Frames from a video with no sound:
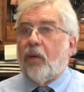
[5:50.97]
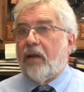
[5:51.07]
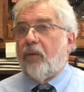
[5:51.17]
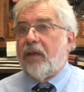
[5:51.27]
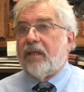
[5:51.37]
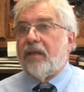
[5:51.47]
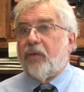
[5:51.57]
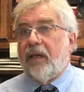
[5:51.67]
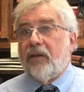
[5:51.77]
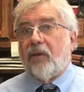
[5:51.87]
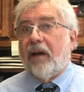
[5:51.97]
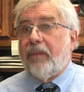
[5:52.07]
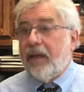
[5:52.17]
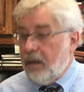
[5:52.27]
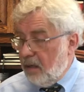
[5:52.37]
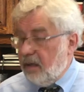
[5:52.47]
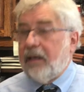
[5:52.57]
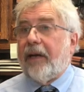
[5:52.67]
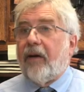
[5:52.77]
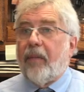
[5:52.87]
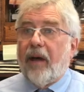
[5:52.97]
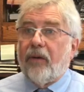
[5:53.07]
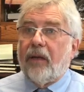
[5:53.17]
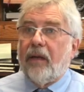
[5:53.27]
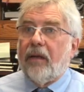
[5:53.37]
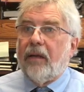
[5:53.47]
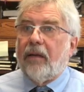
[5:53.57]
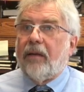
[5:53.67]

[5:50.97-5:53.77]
that's one of the reasons we try to be clear about,